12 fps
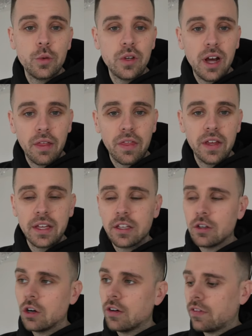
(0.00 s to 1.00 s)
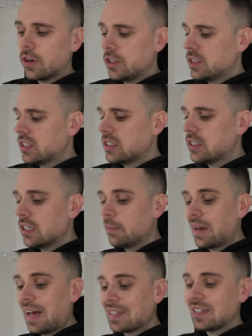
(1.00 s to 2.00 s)
Nothing, you've got to follow your system.
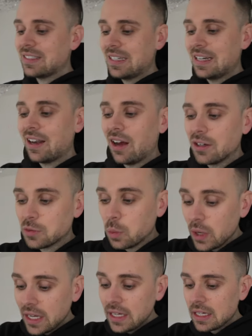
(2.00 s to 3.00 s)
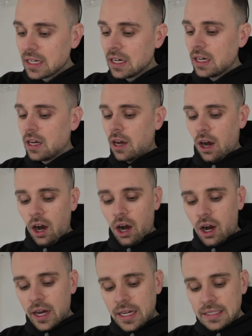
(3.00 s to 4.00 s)
And as I said last week,
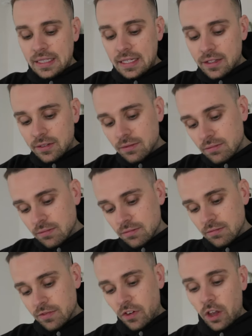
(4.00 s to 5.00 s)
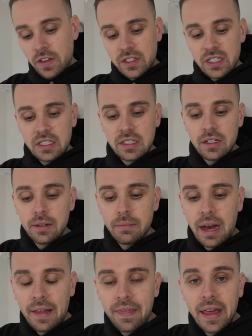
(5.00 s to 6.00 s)
I didn't follow the system
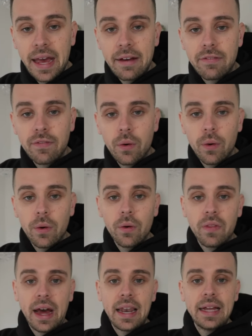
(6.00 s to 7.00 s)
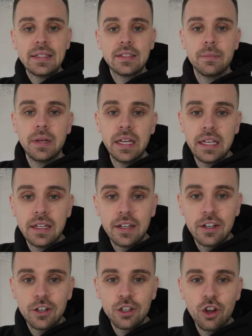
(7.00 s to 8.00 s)
and therefore that led to me
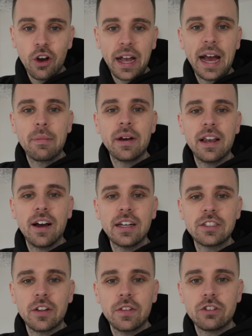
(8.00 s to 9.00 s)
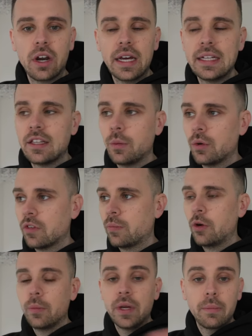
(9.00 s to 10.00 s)
not capitalizing on the trade that would have
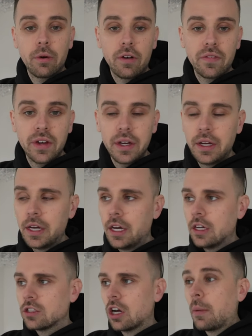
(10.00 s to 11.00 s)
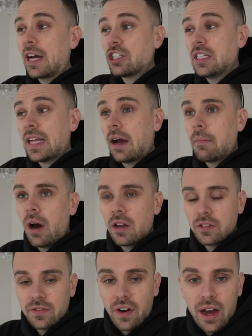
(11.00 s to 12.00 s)
put me in profit. So I'm actually down
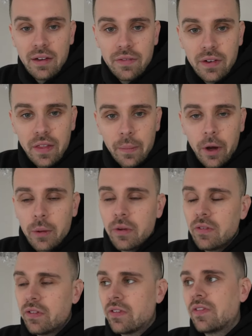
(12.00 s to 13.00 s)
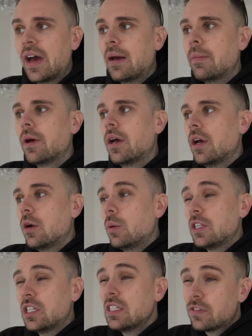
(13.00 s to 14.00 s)
-5 at the moment for Feb,
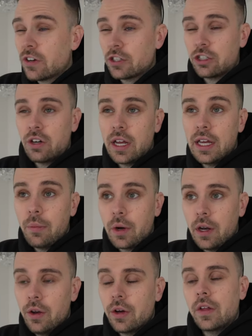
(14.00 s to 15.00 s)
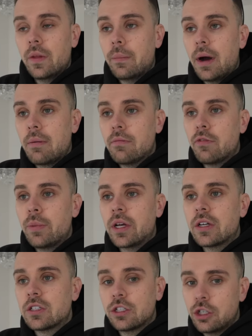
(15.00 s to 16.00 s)
which is frustrating when I look at the month
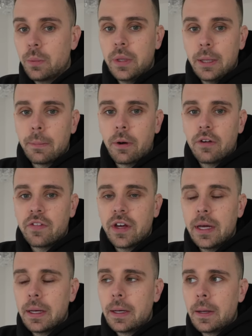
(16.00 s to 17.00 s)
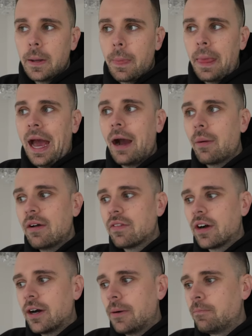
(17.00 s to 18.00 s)
because I should be in profit.
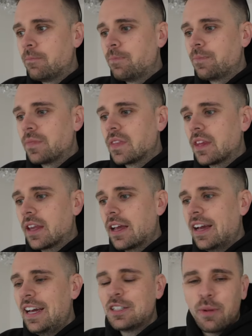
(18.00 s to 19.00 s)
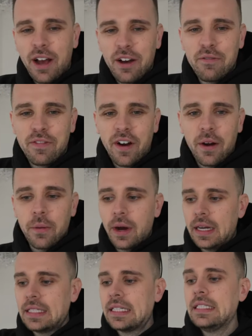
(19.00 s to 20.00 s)
However, it's my own fault
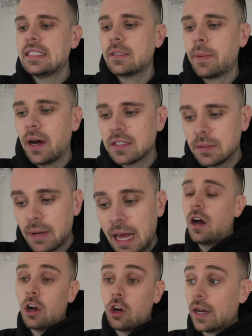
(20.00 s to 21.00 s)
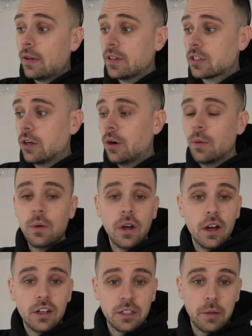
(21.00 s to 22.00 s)
and it's easy to pass the blame. I've got to get on this call
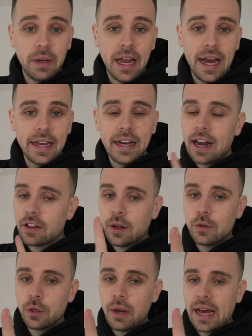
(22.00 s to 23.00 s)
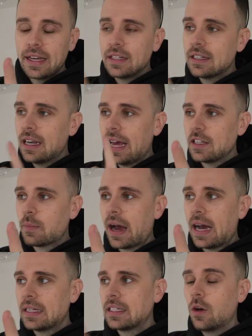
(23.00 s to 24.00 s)
because I'm going to be late and I don't do late. Late's
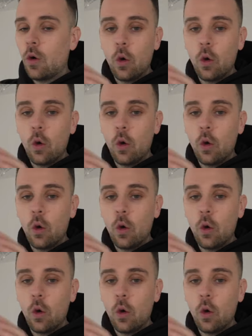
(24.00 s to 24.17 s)
bad.